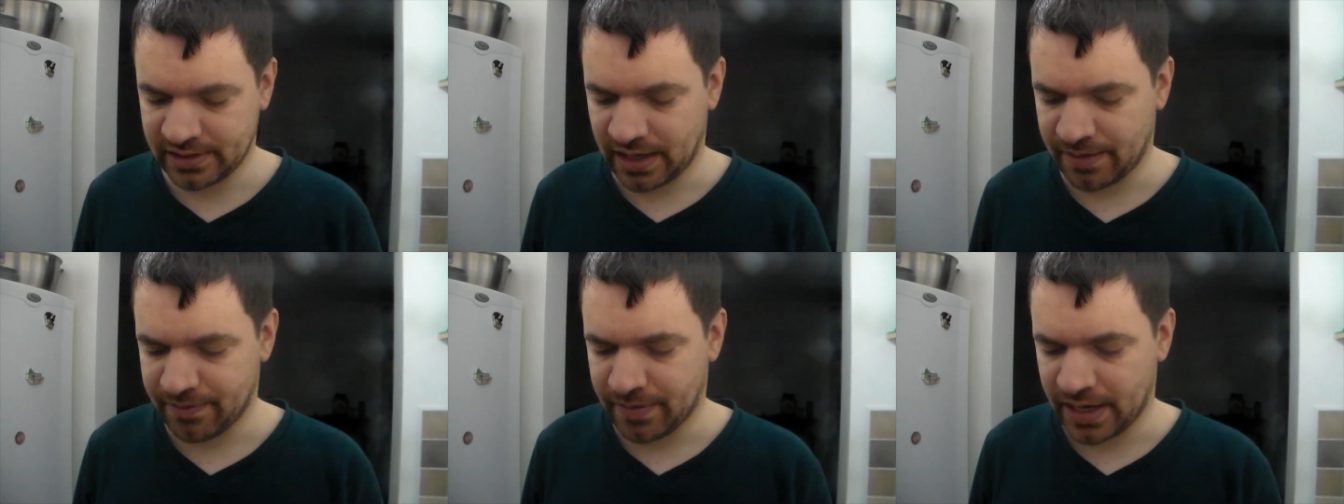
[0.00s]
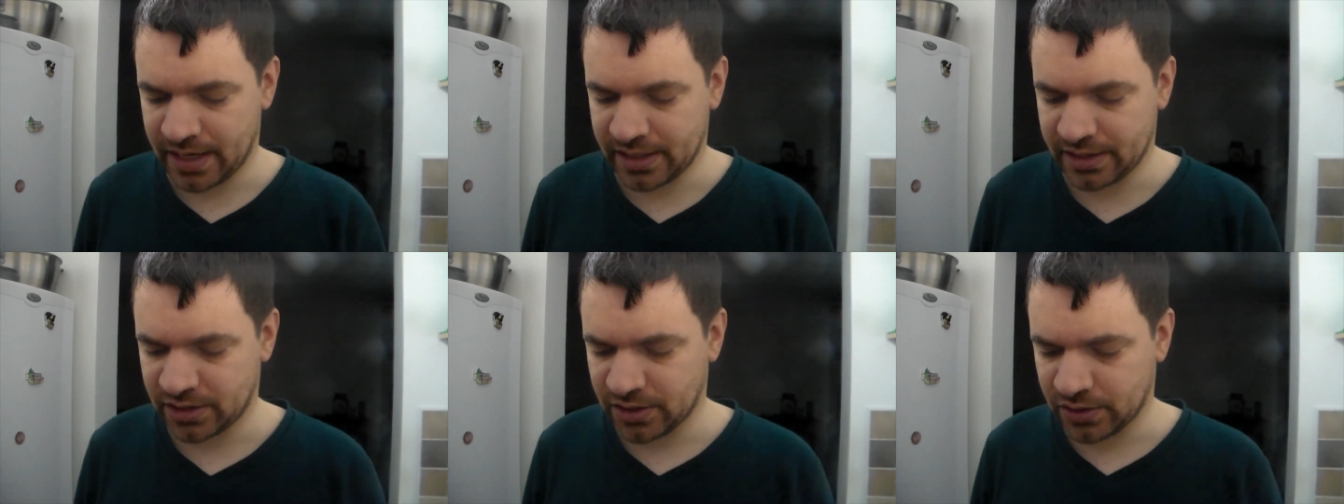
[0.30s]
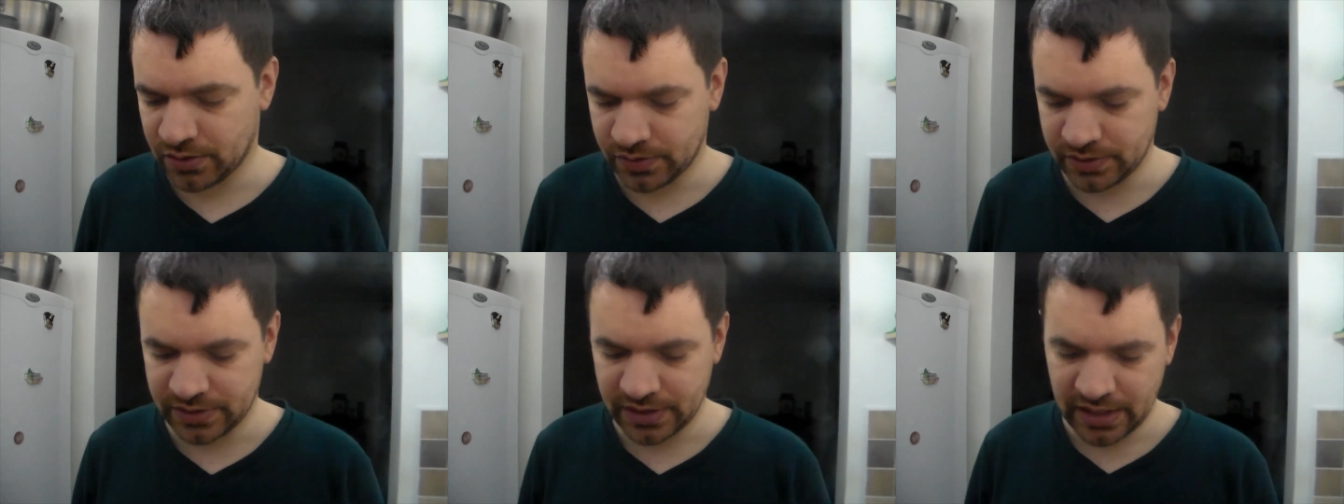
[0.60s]
I might
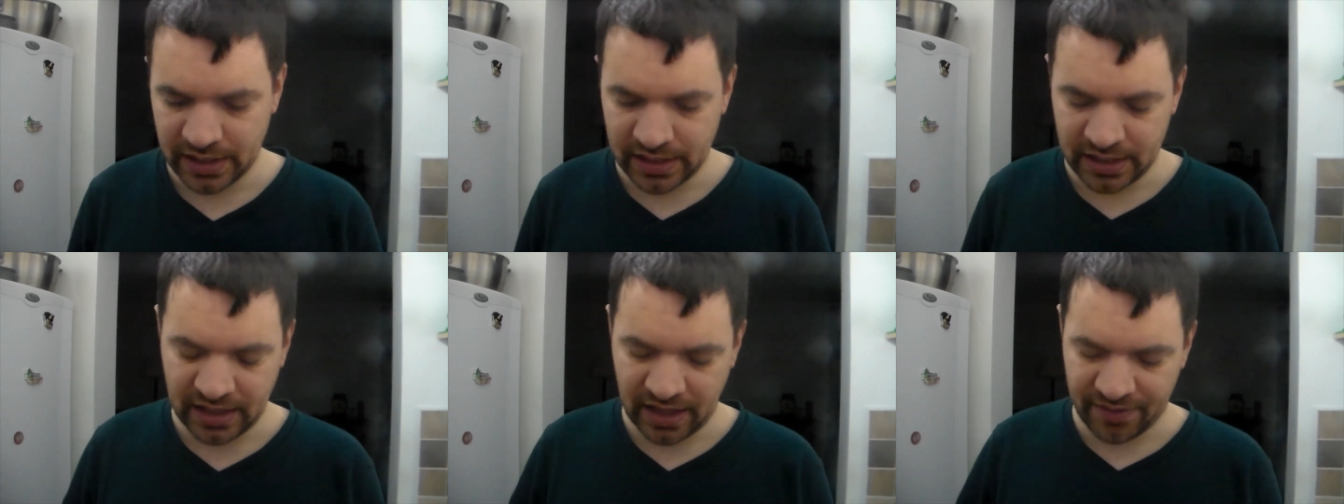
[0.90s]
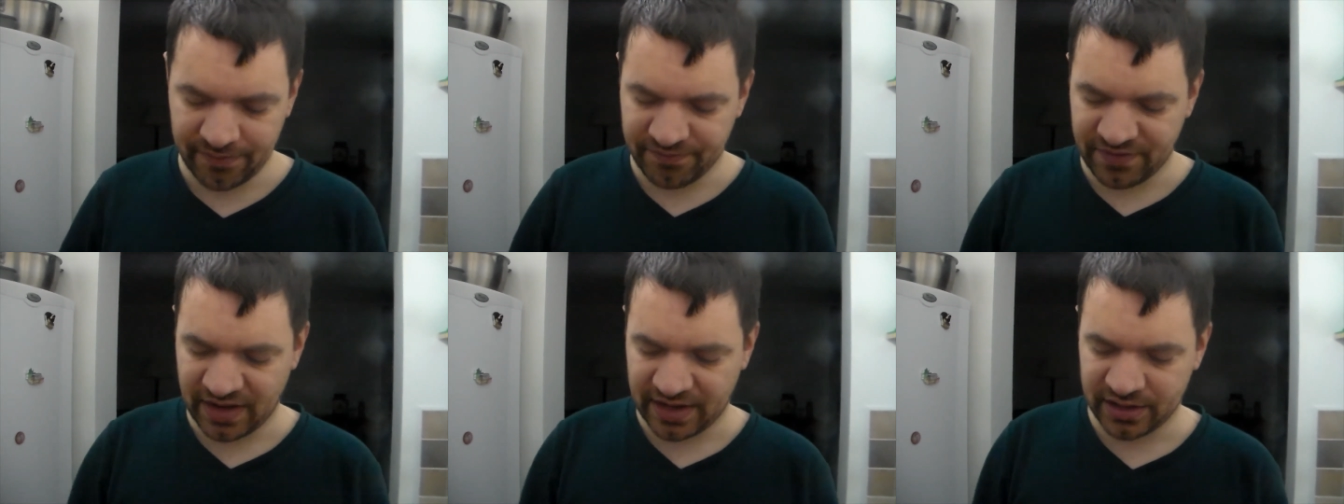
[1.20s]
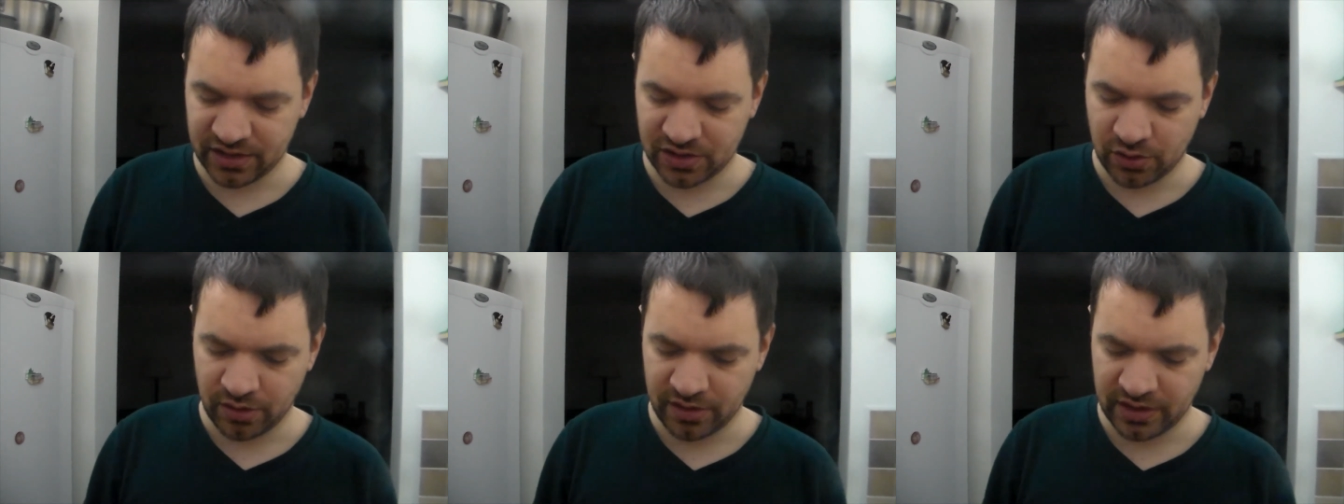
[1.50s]
use that
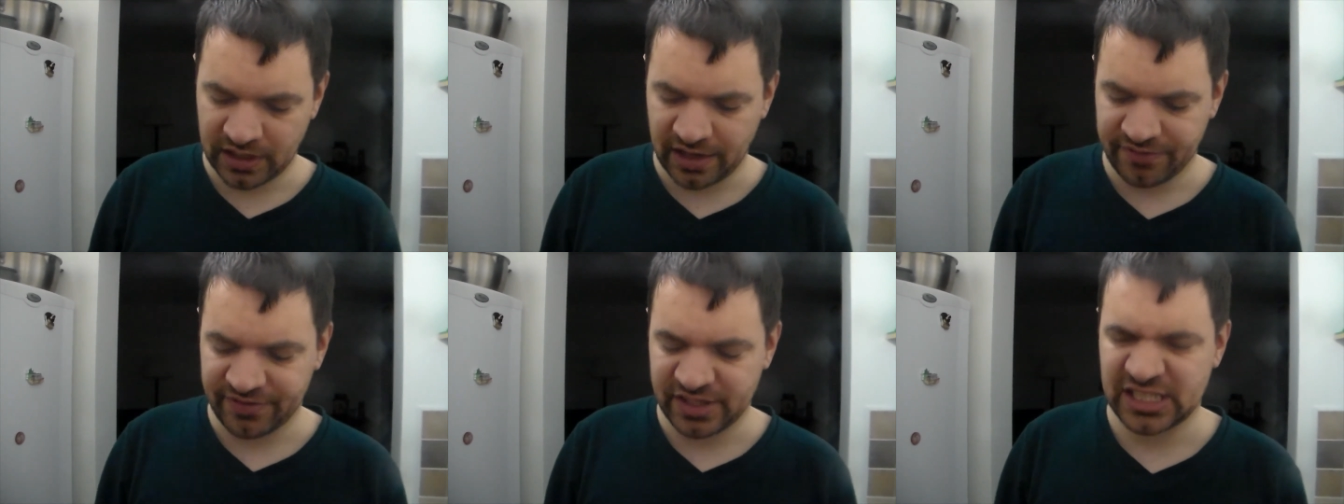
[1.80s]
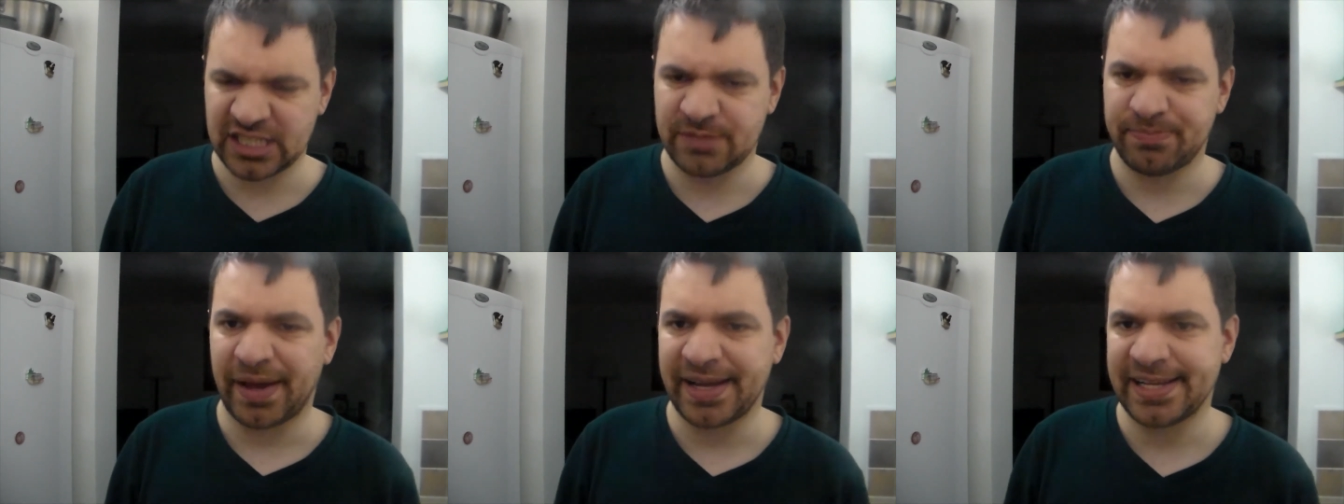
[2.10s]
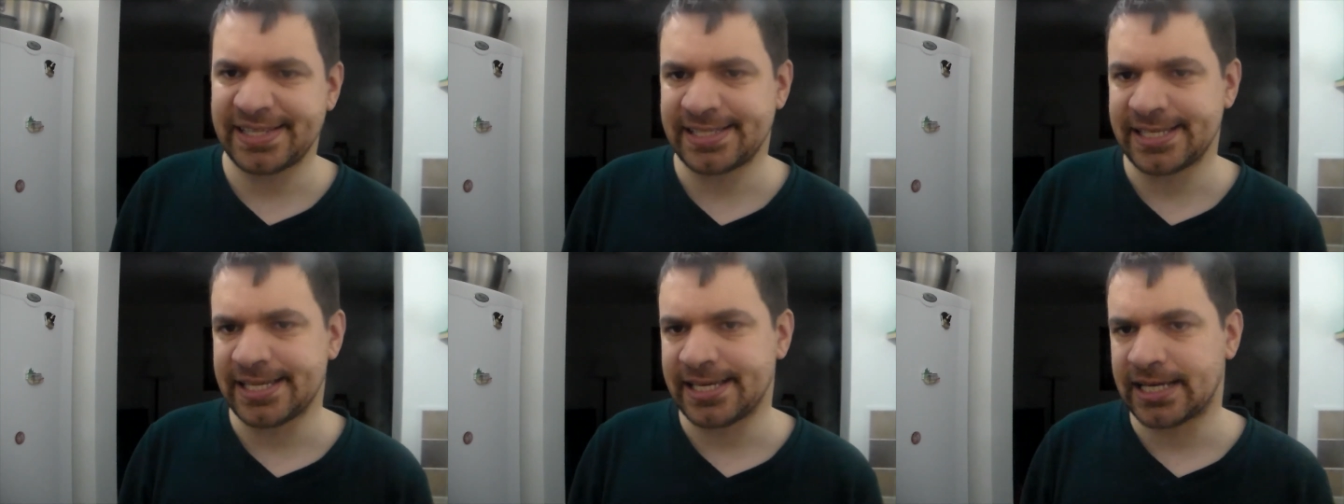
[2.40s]
found a kind of
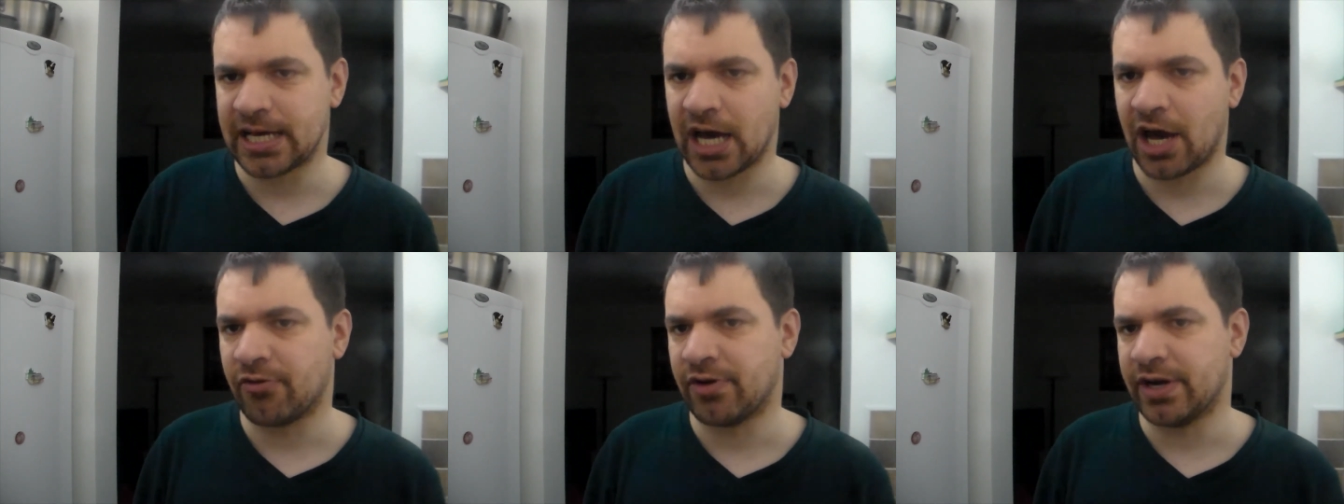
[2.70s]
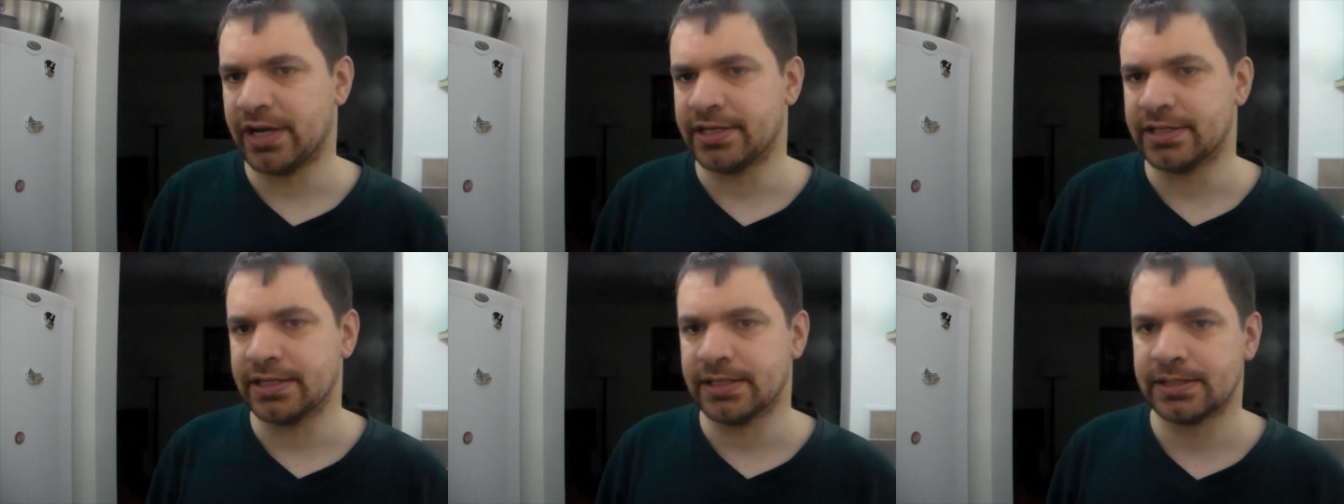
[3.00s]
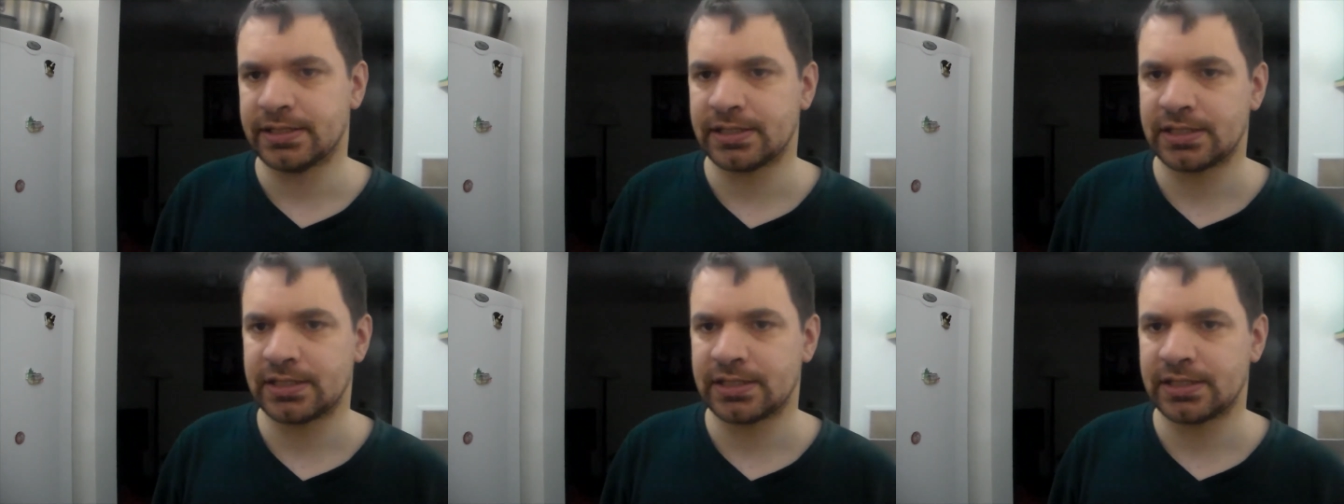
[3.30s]
spicy curried